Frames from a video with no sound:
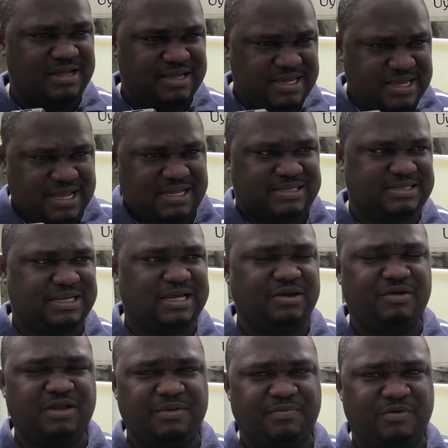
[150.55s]
yes, it
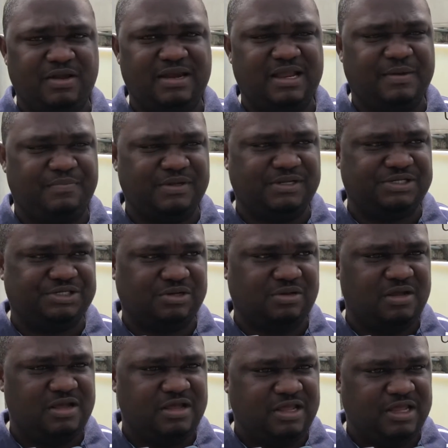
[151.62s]
can render a petition
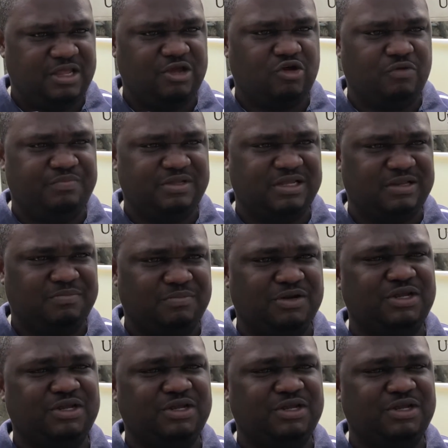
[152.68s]
incompetent.